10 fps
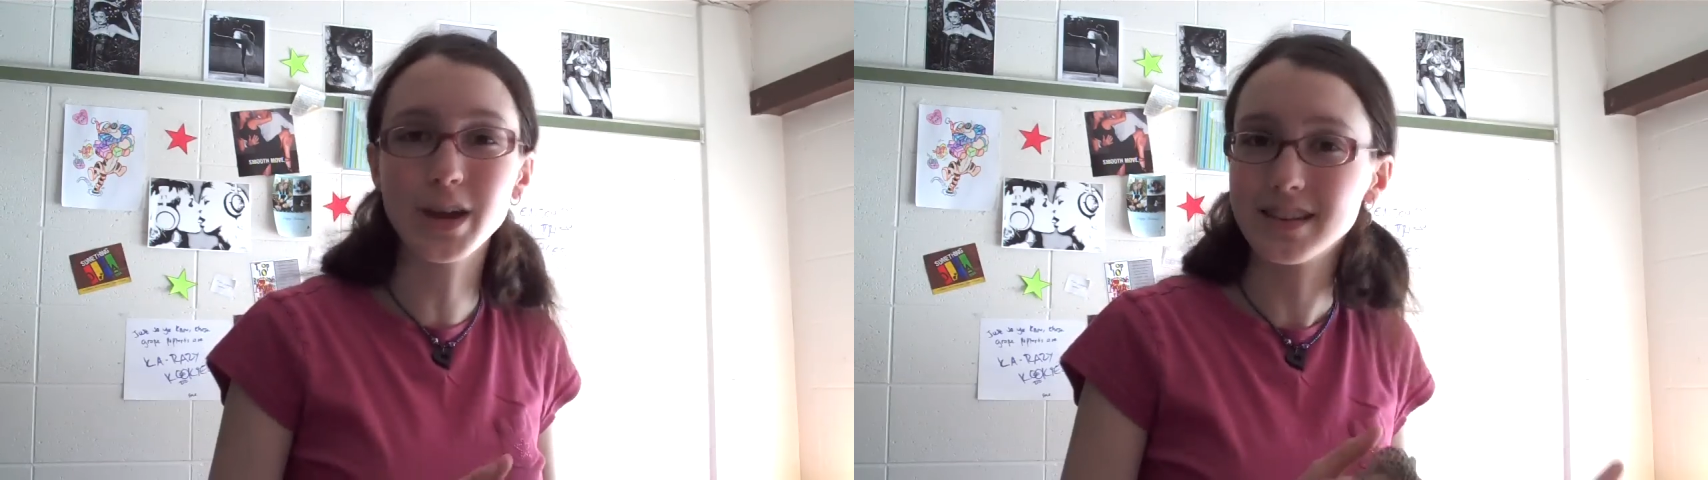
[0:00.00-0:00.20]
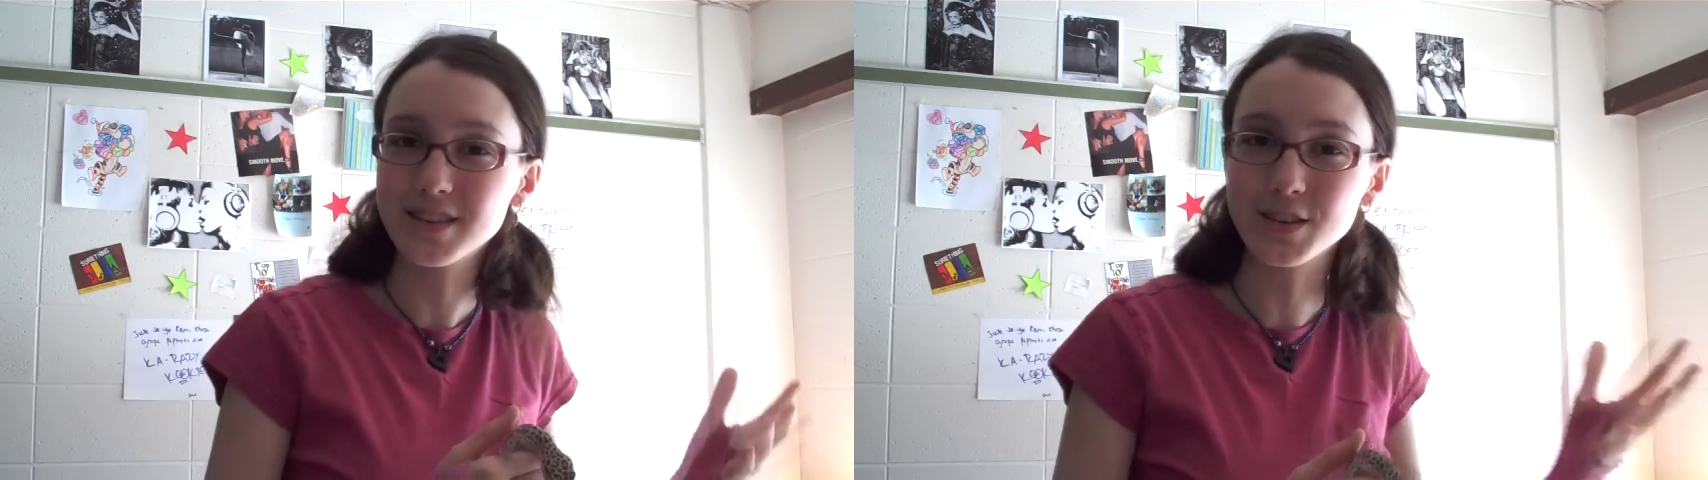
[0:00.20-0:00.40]

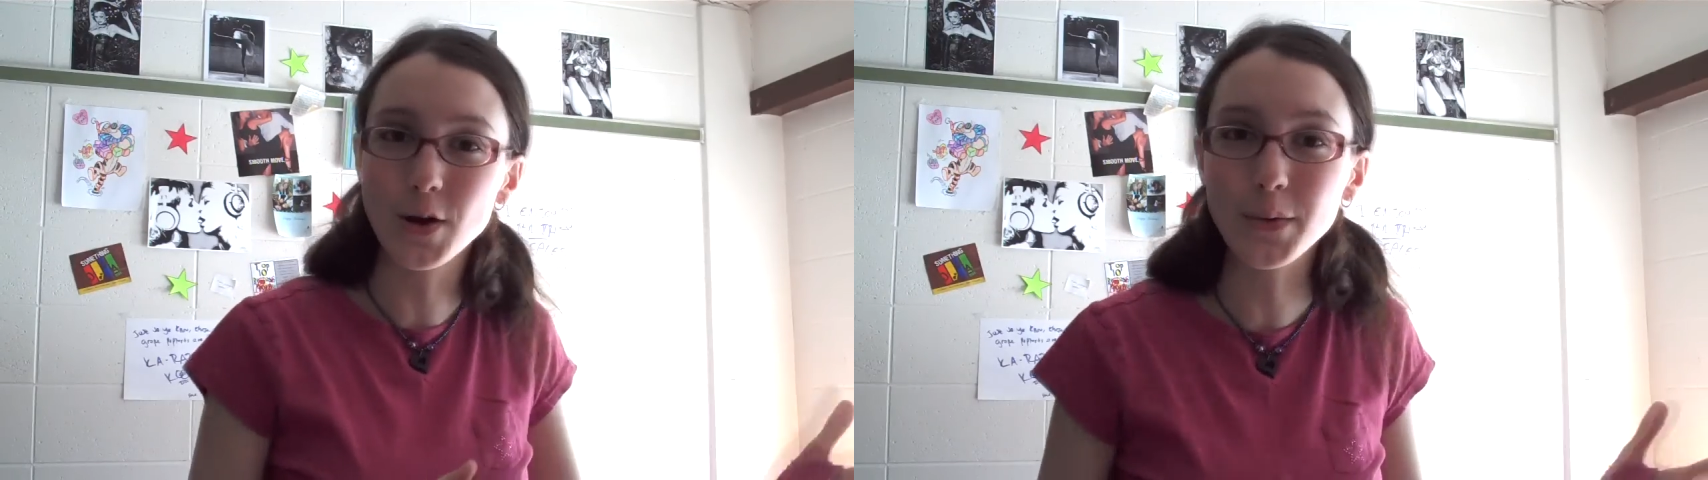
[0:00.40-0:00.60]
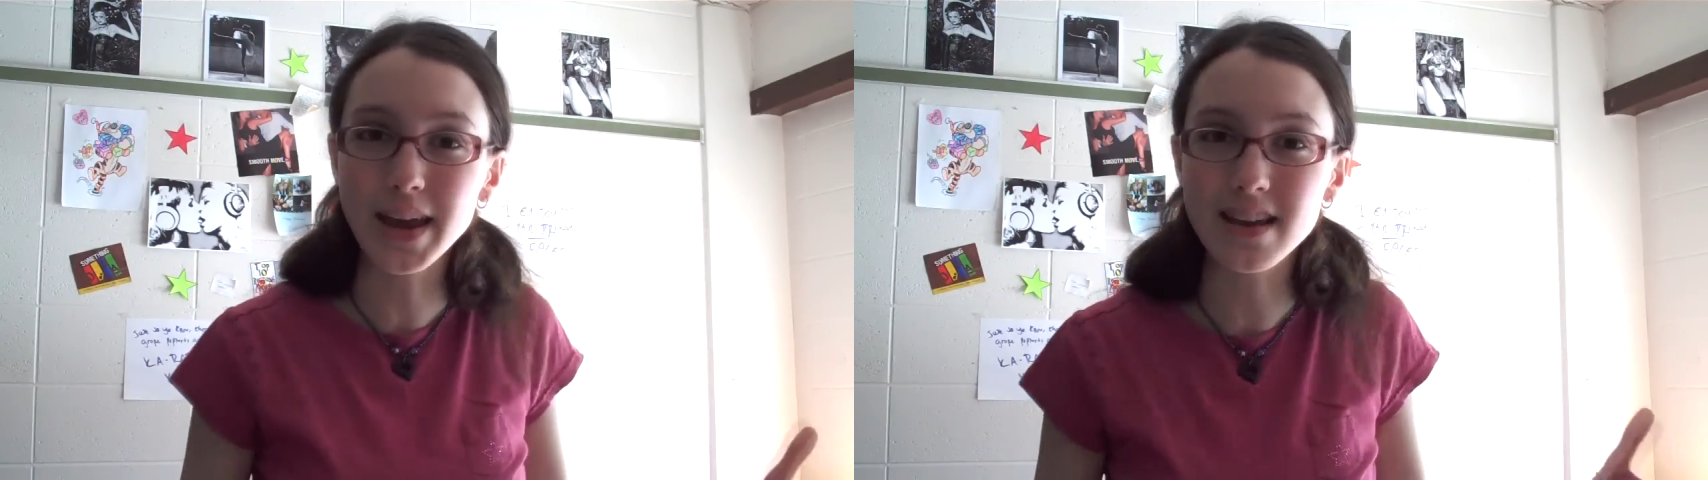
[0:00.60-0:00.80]
We had
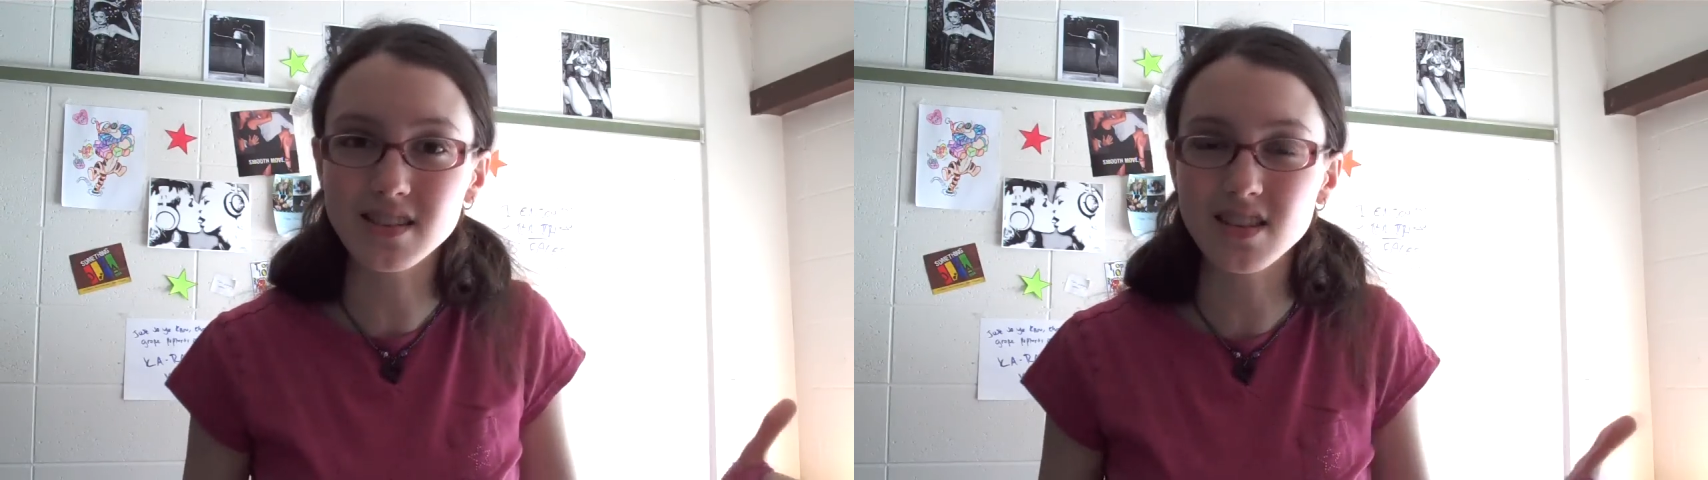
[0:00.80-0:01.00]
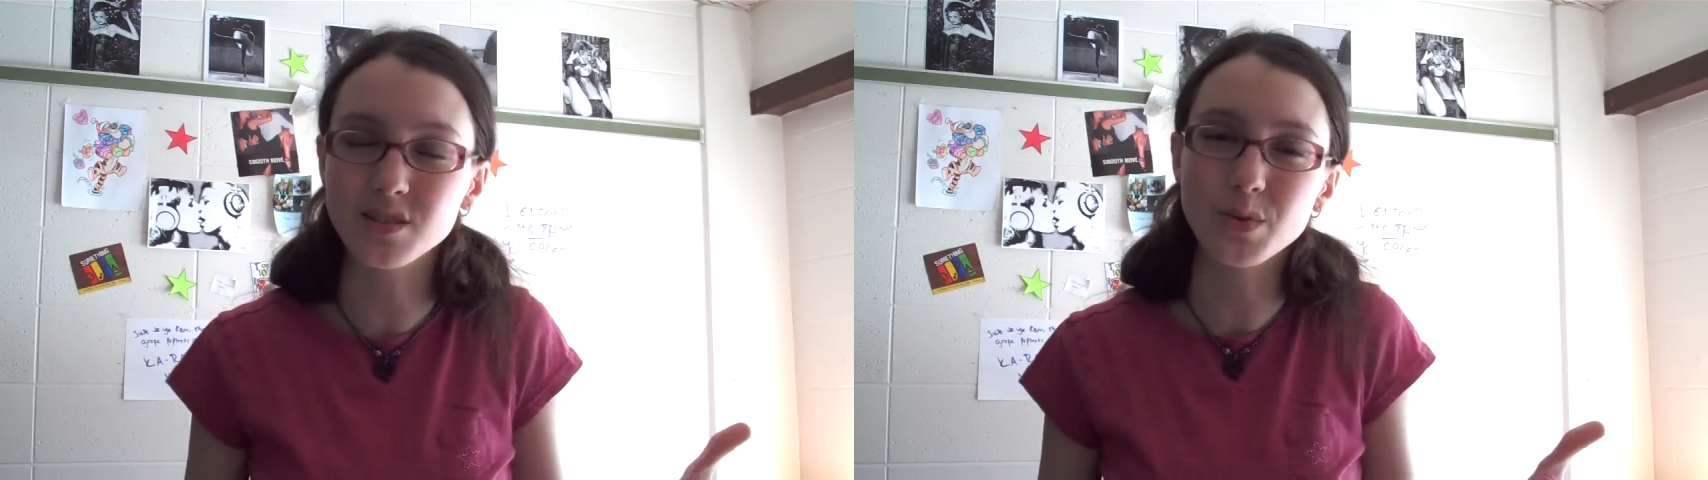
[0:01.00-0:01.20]
snow
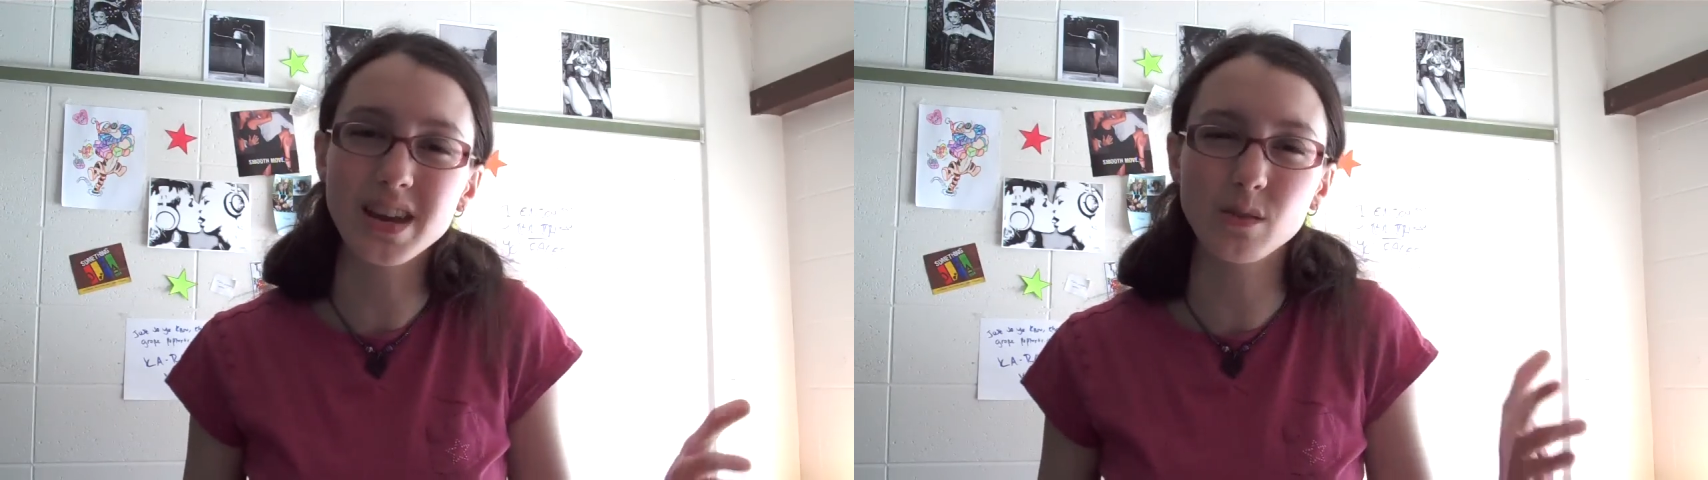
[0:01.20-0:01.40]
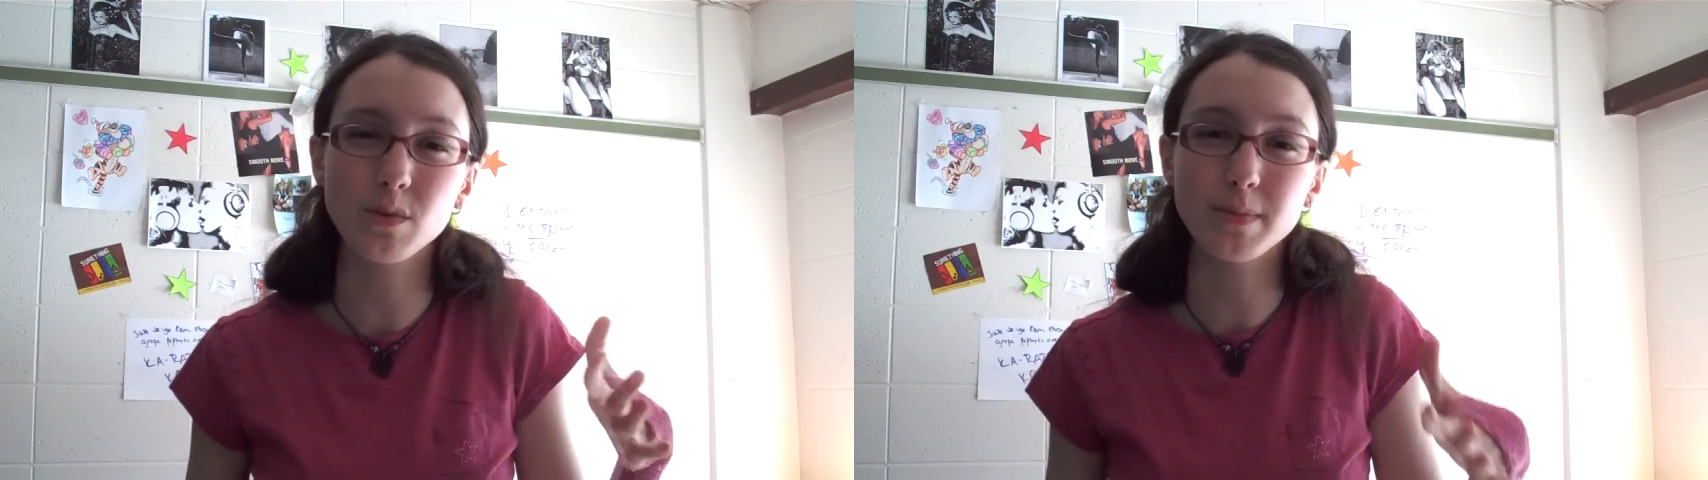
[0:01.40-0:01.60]
days this
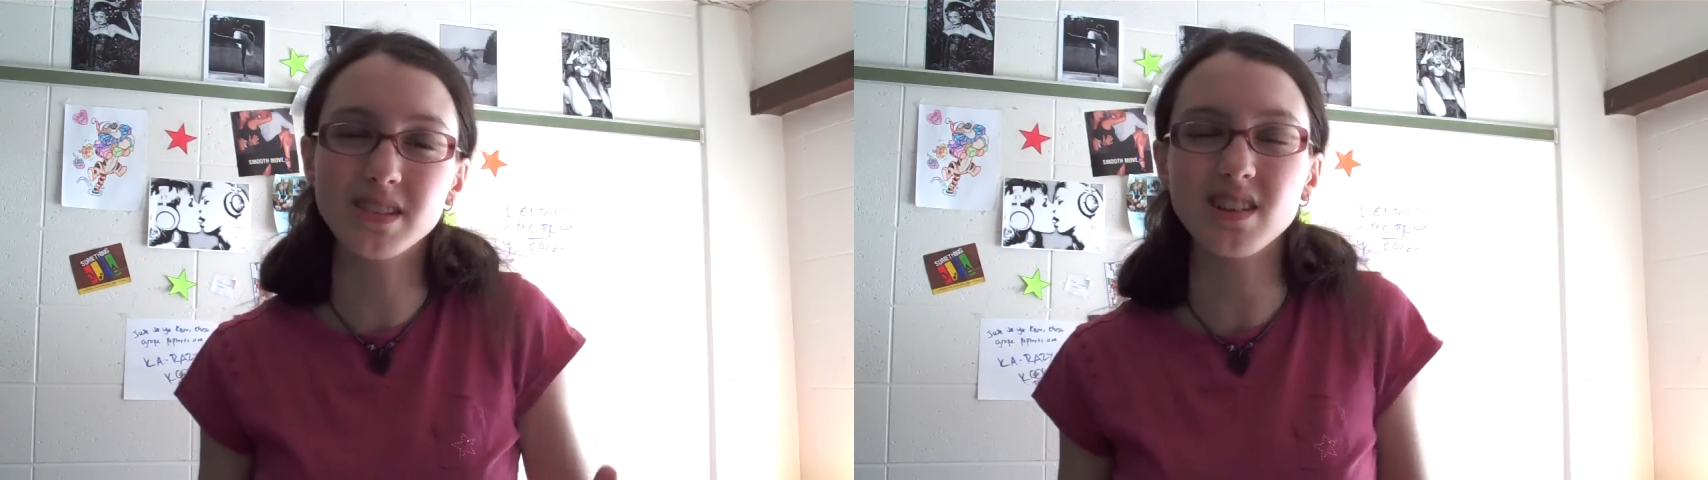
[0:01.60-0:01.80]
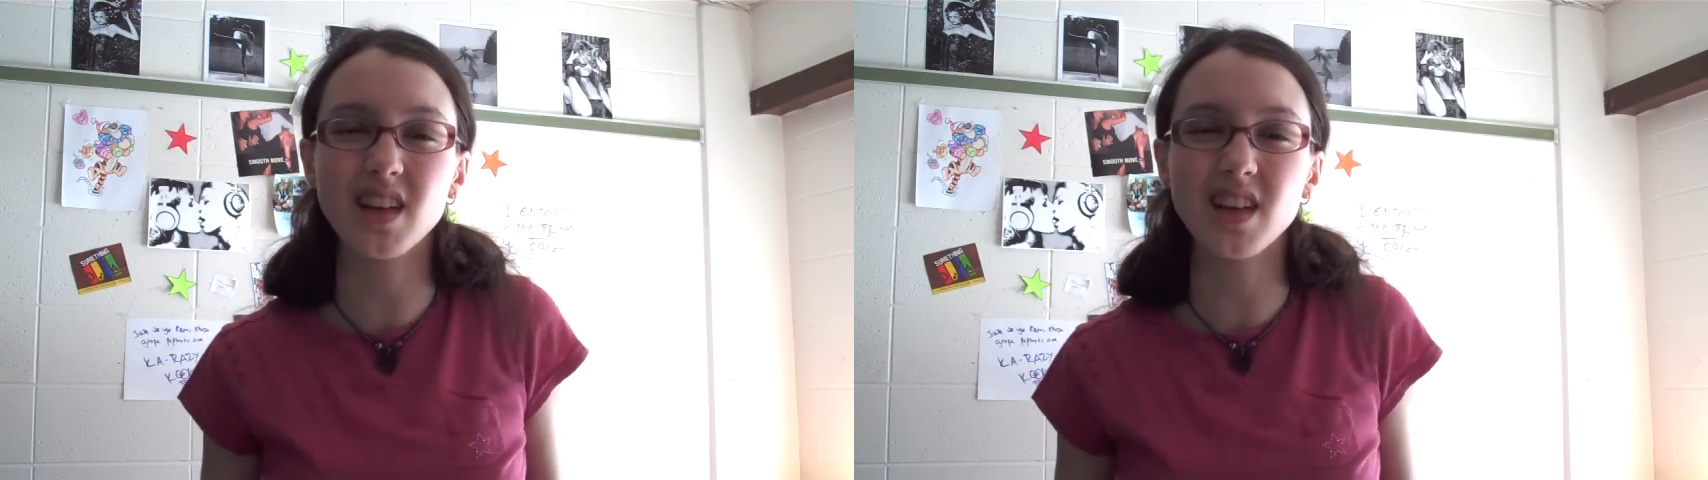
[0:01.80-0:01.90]
week and we missed